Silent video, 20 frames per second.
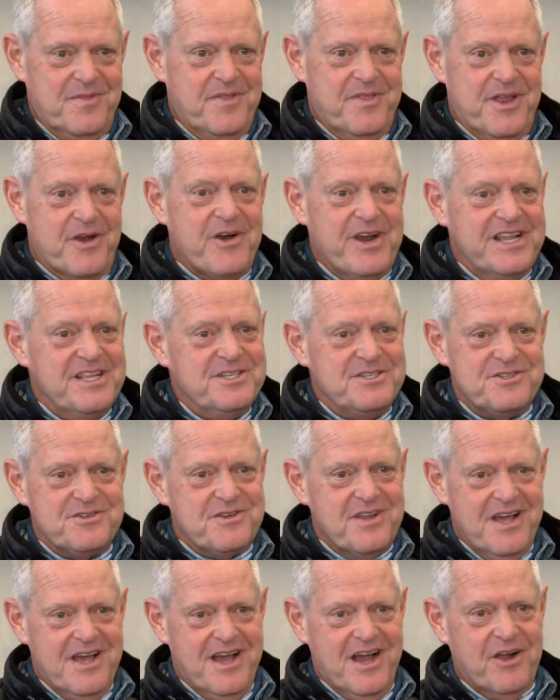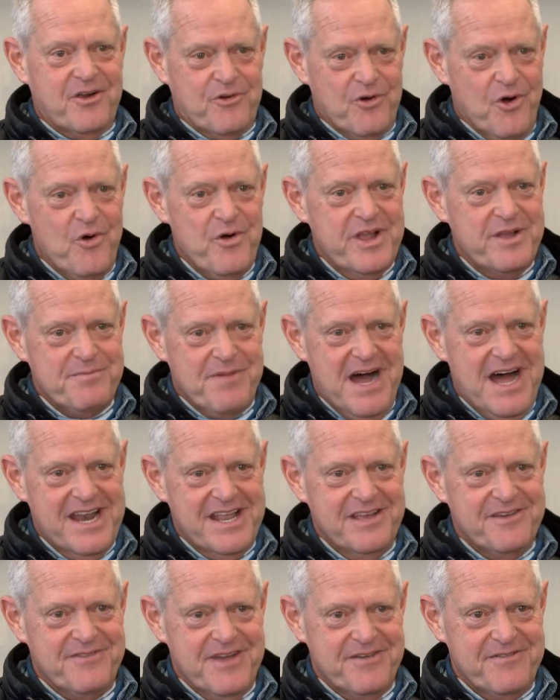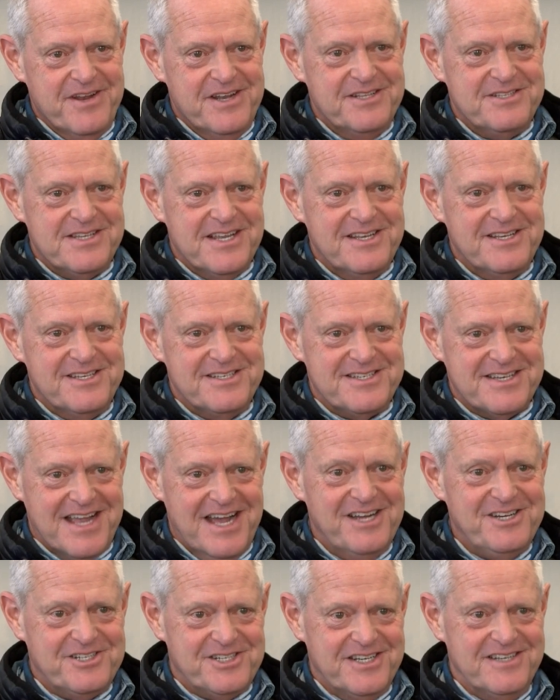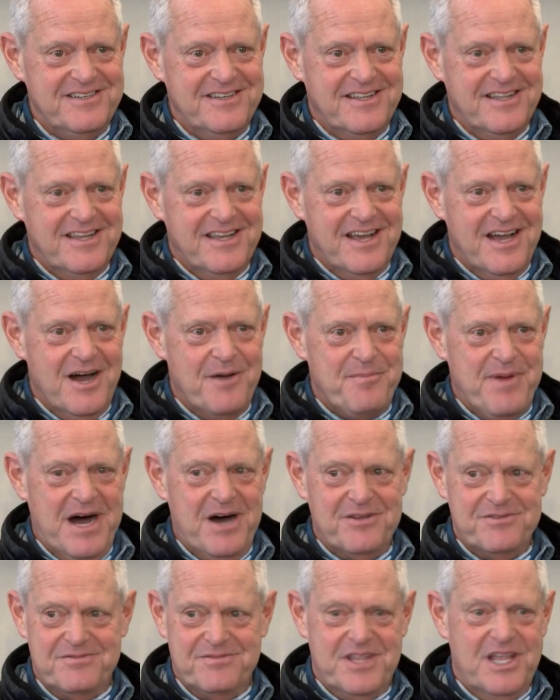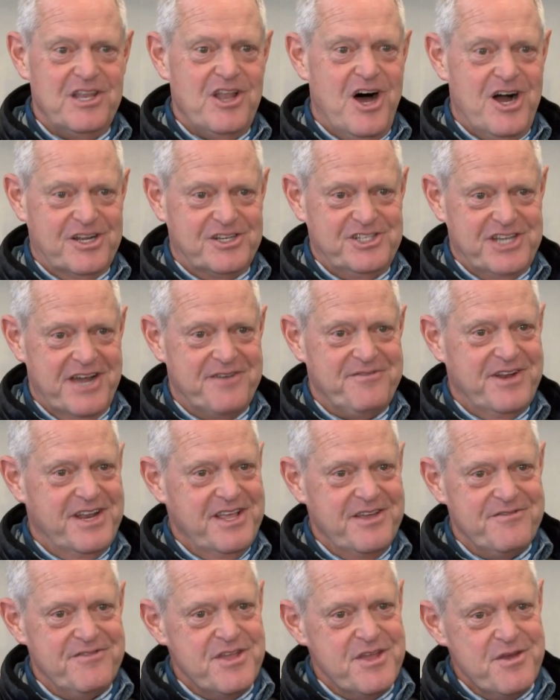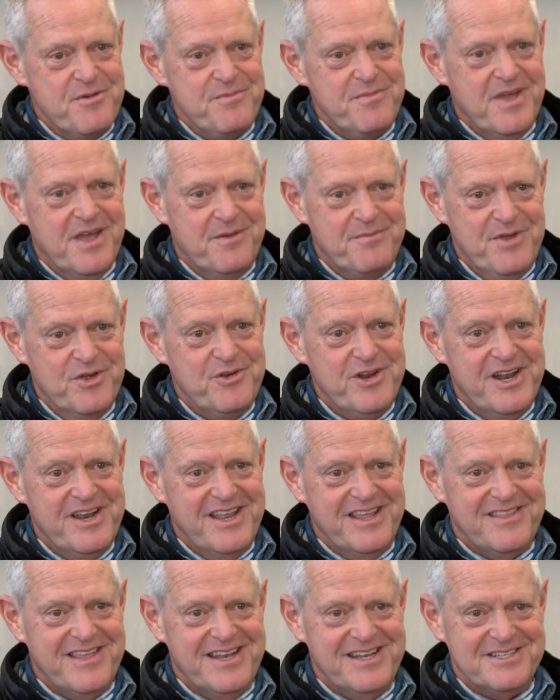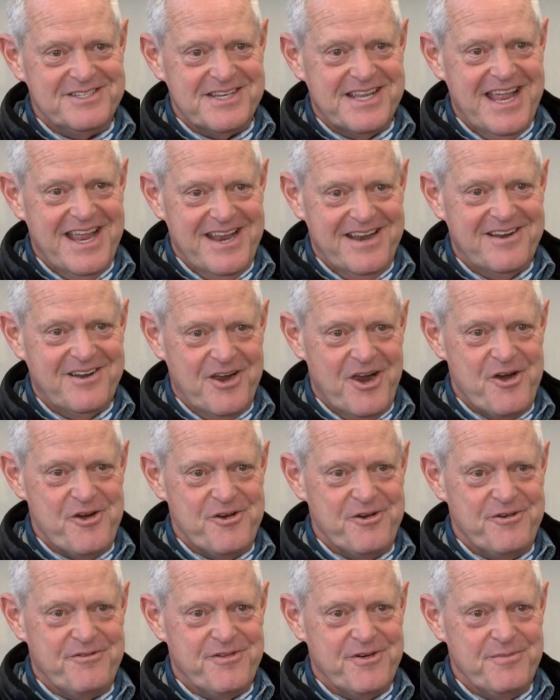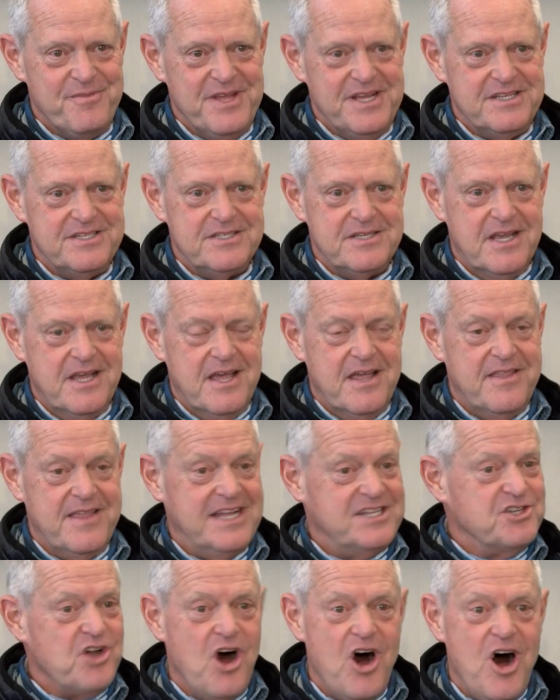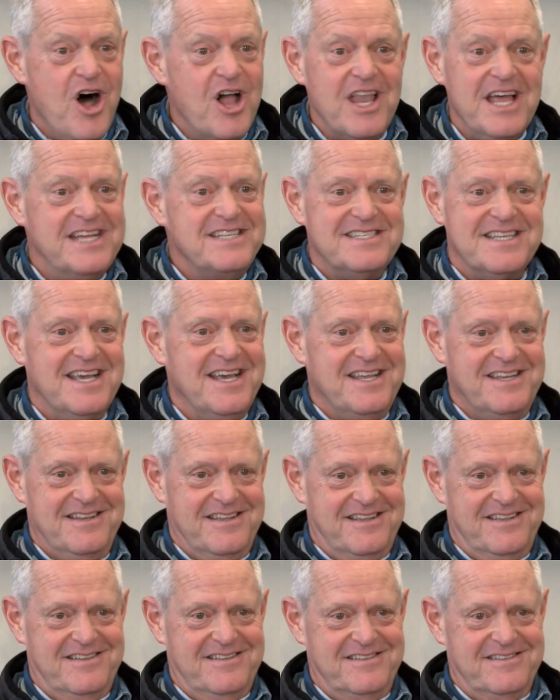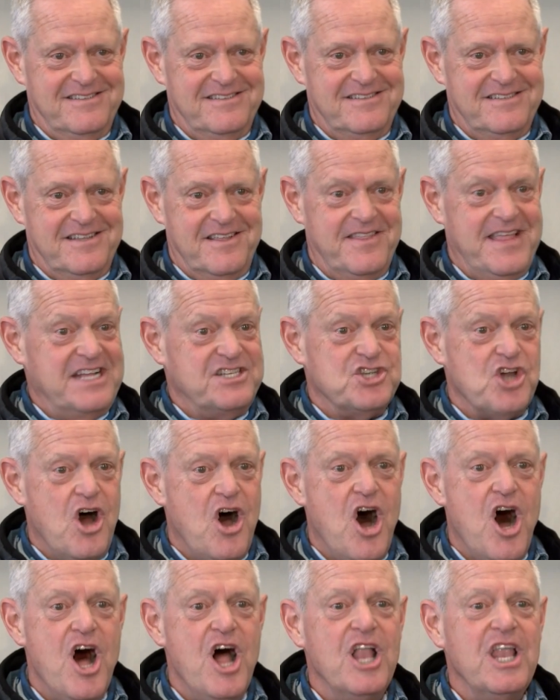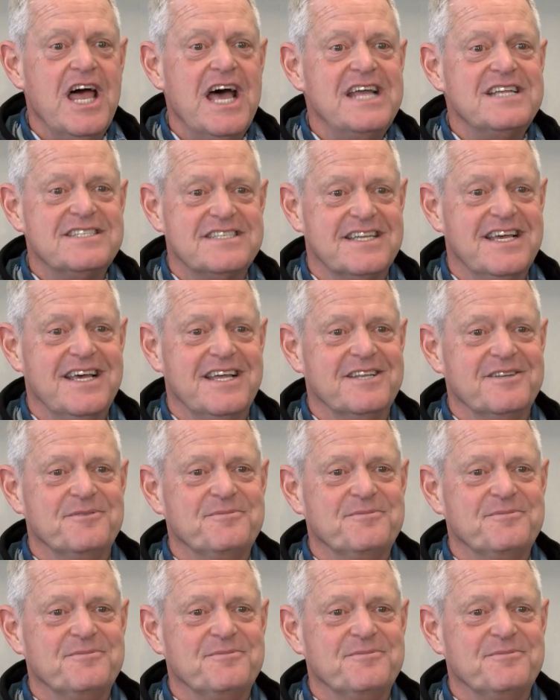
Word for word: there is a growing body of evidence and discussion about the longevity of the Im- immunity that is ga- garnered from this. That's all I said. That's all I said.